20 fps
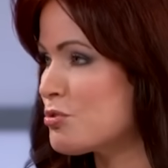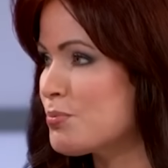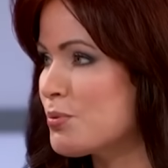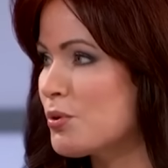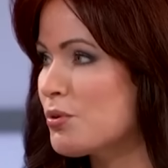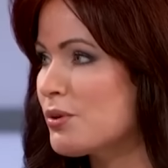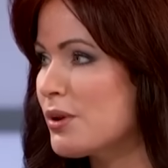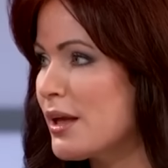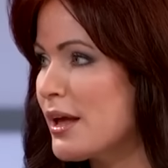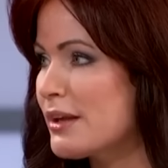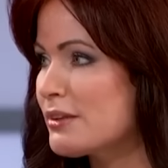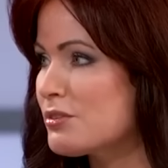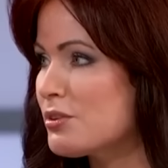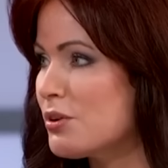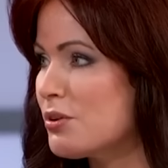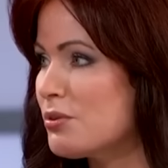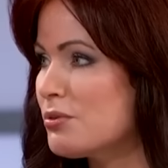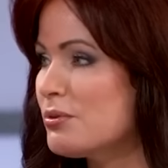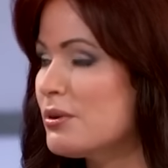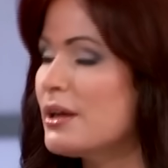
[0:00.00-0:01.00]

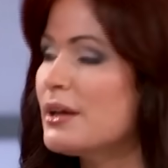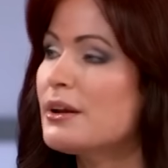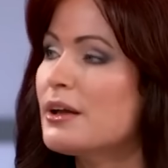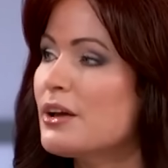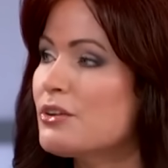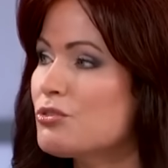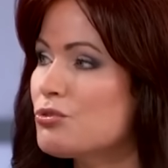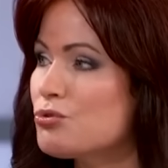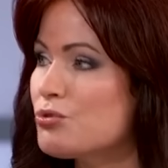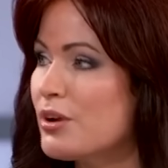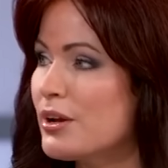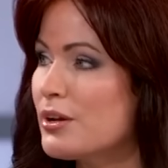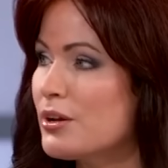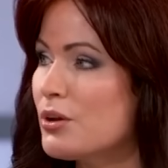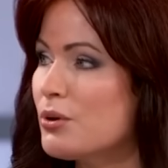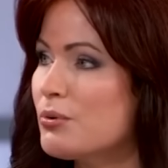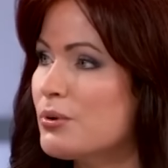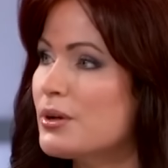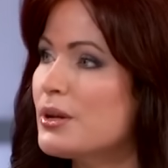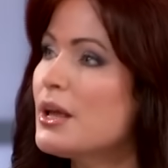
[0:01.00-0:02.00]
spironolactone and
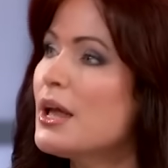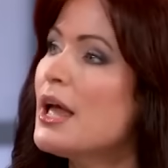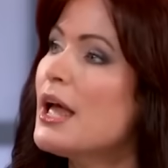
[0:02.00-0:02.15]
isotretinoin,